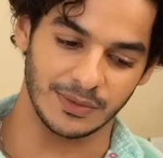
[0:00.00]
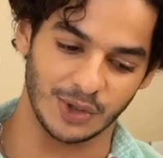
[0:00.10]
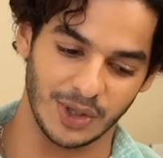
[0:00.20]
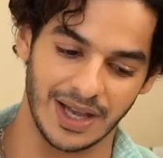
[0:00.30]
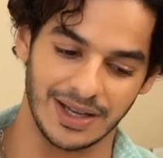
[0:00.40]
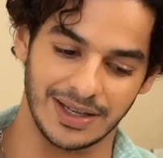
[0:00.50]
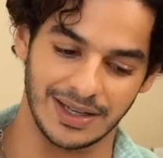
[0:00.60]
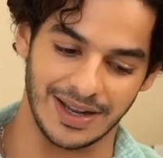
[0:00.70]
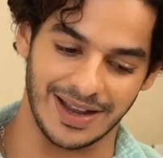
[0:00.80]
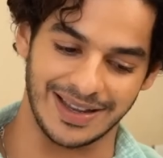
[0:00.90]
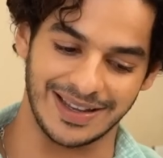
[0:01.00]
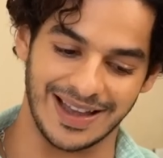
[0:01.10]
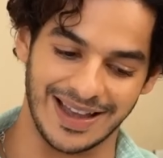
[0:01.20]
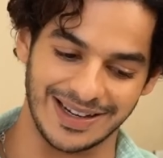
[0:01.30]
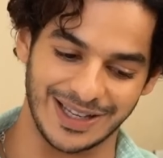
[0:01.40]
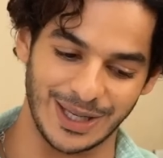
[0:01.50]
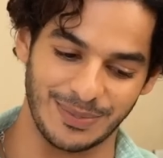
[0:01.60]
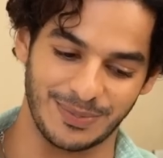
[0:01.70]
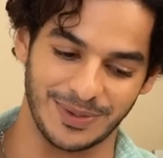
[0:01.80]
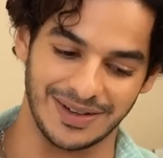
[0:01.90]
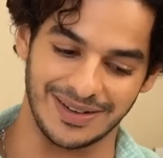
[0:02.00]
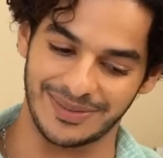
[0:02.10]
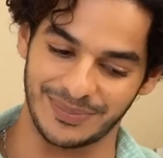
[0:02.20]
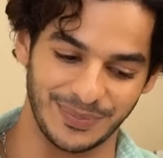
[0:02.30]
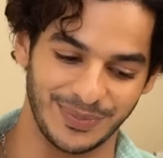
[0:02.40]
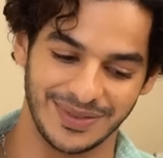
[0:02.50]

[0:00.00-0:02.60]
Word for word: so yeah, I I'll keep um,